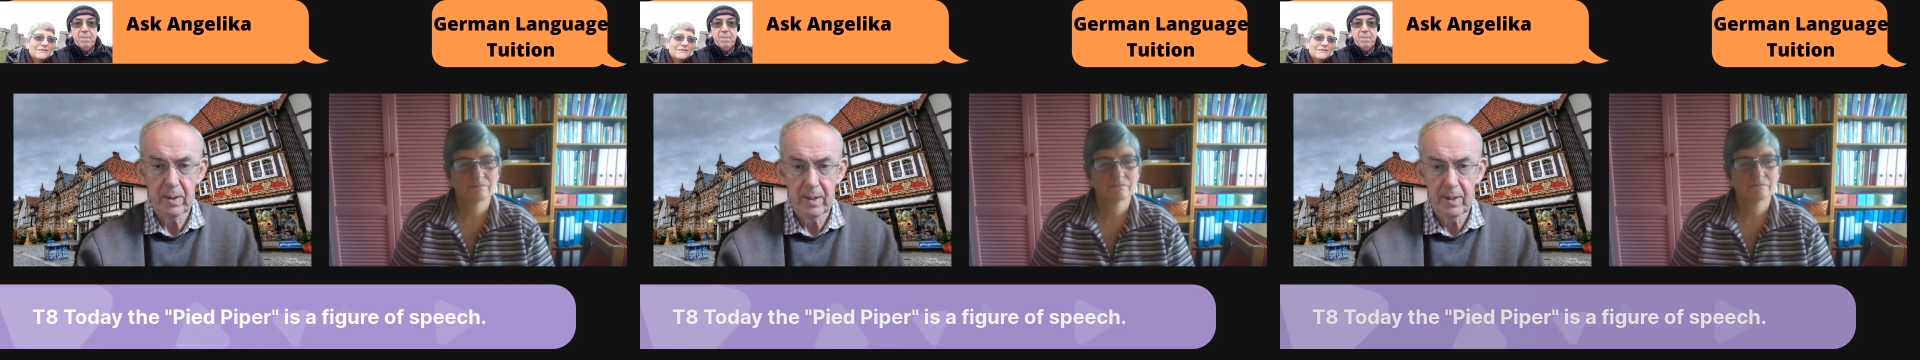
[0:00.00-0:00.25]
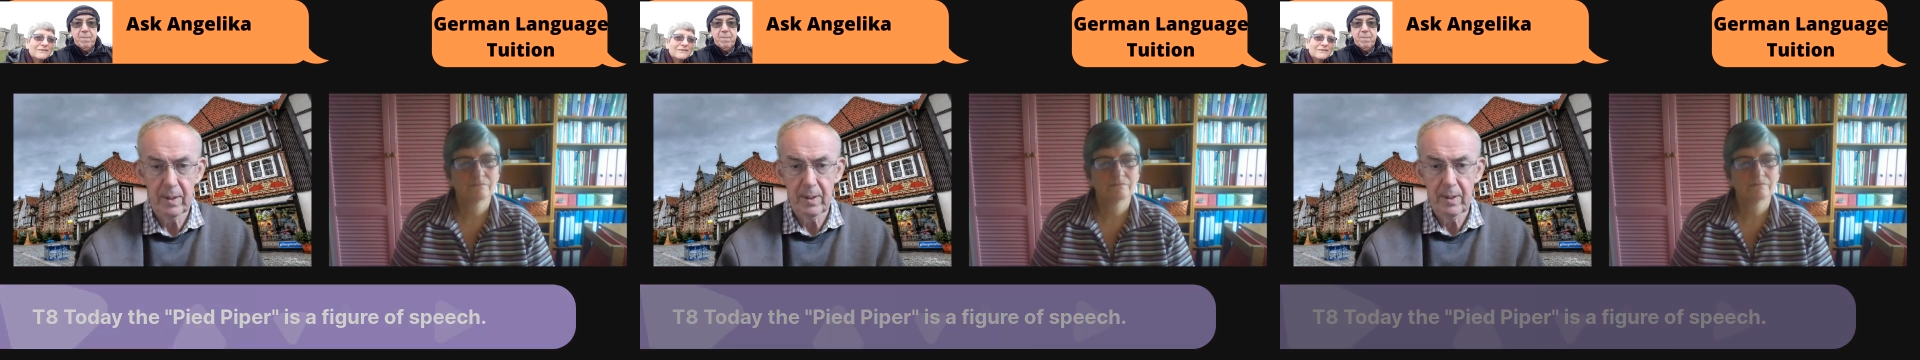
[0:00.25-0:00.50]

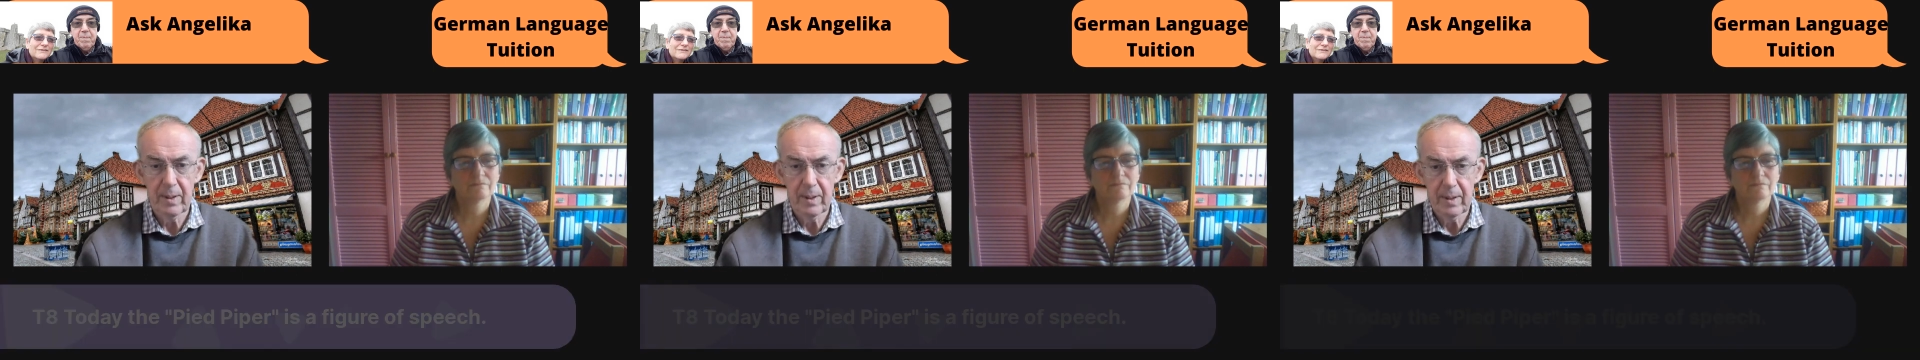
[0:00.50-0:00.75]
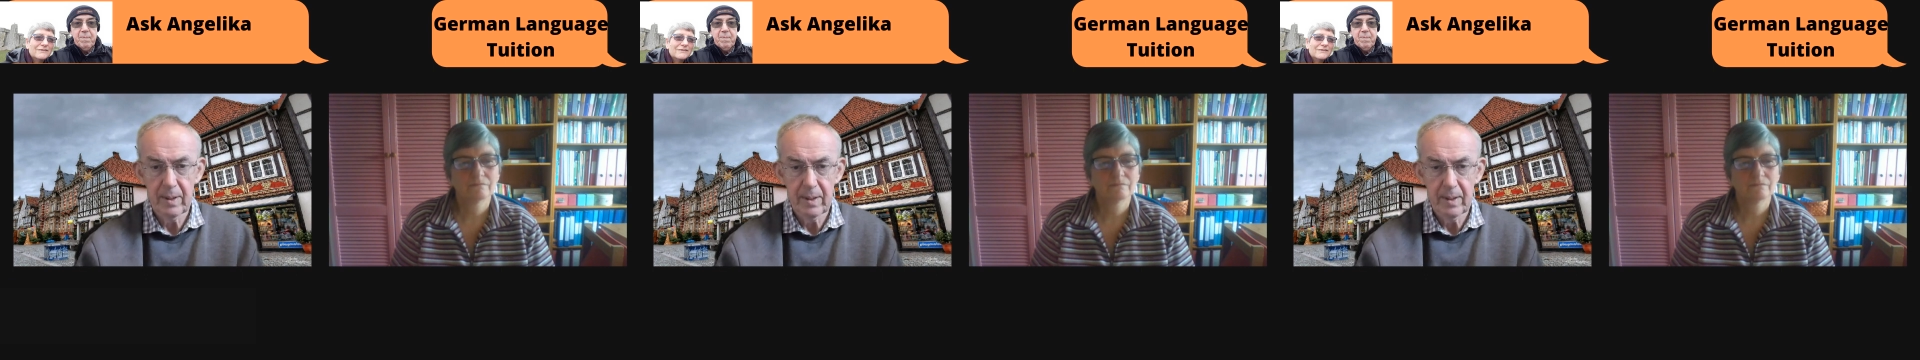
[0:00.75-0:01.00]

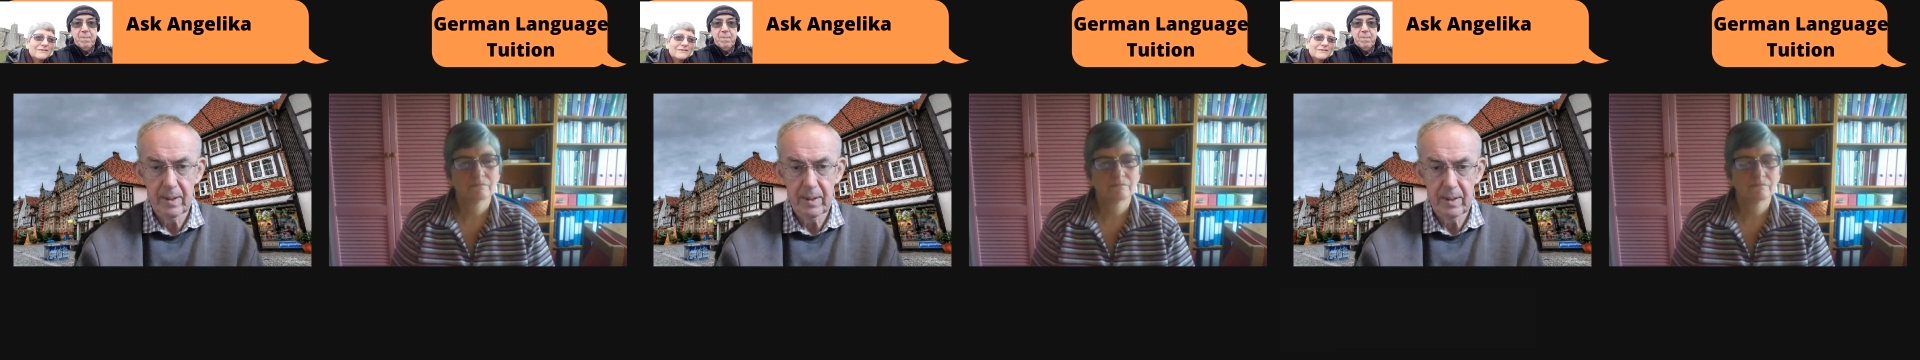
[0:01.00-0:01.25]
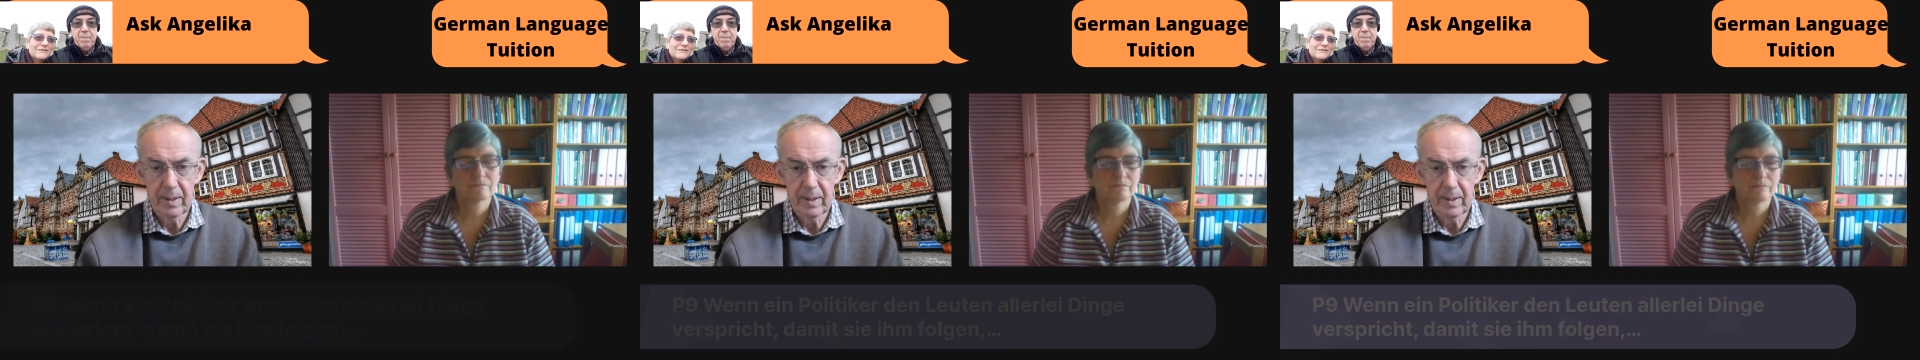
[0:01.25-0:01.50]

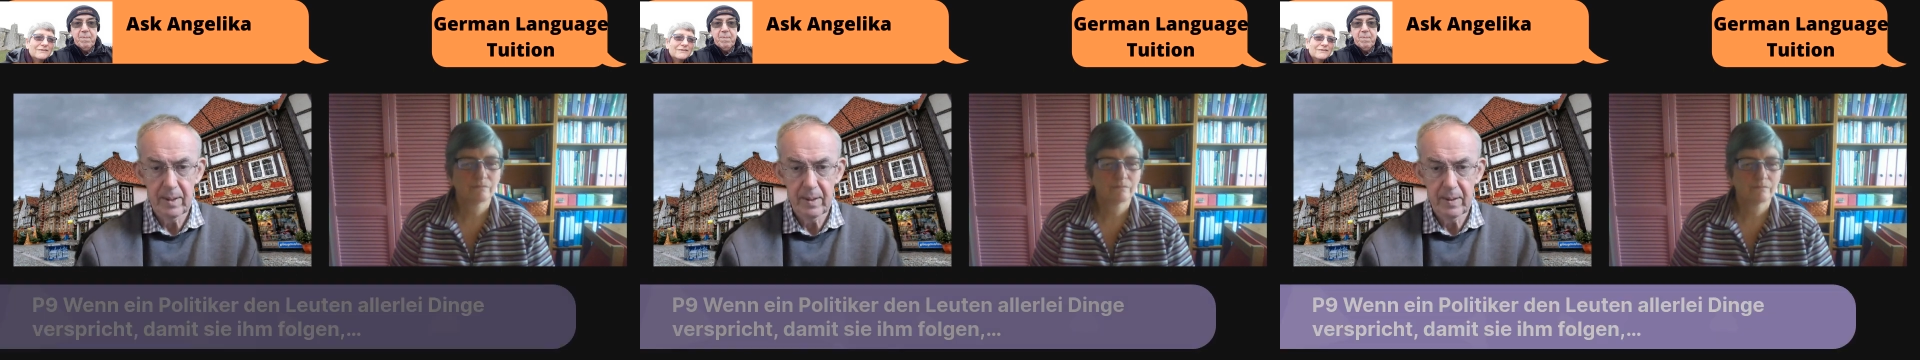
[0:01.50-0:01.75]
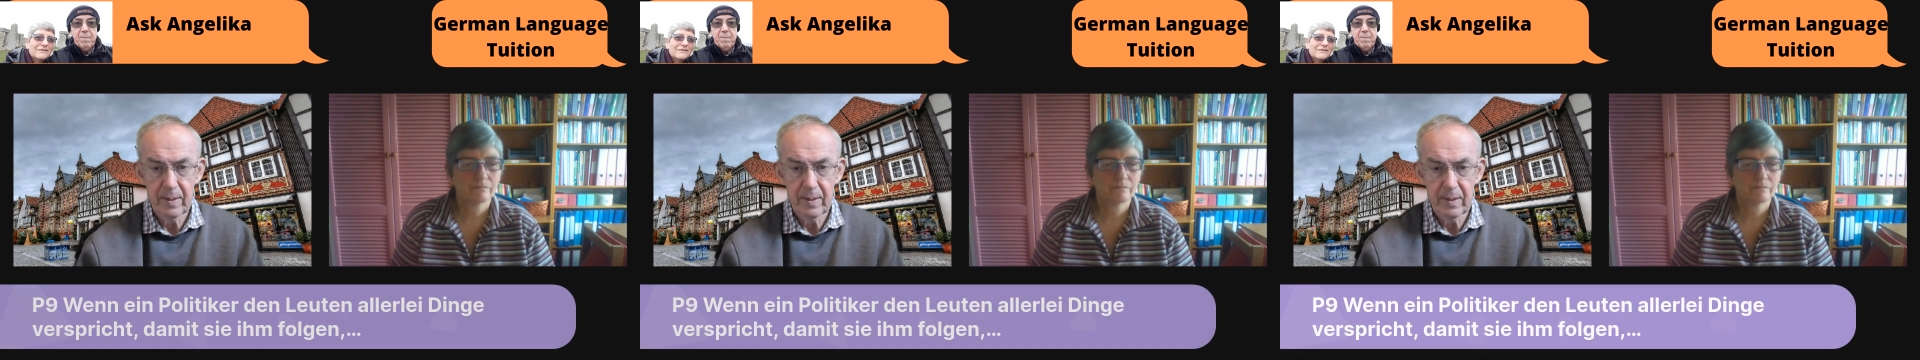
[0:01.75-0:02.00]

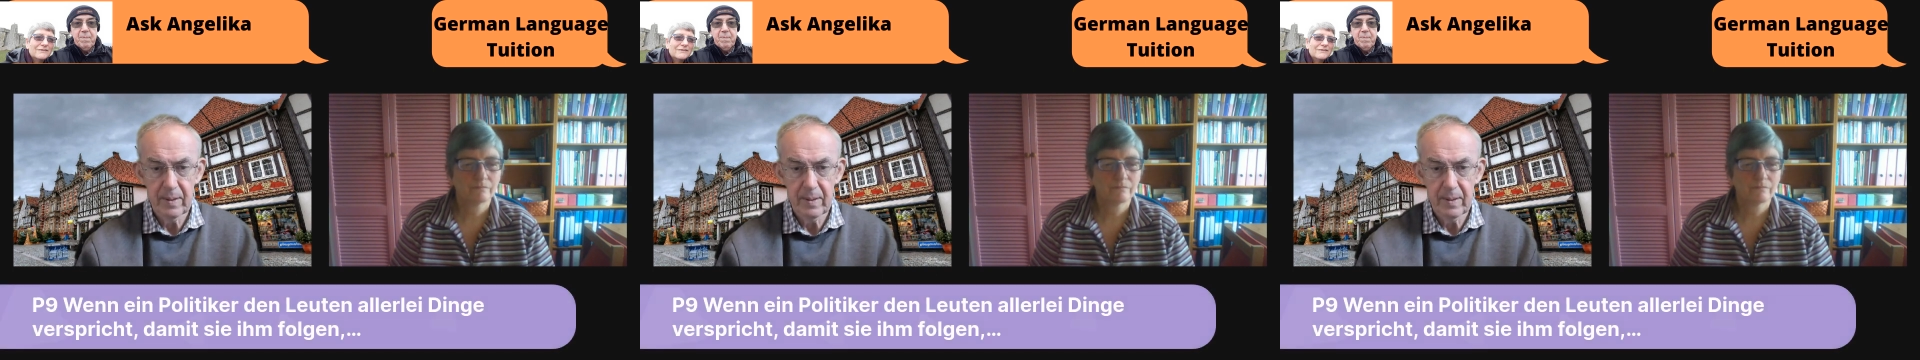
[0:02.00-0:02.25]
[no speech]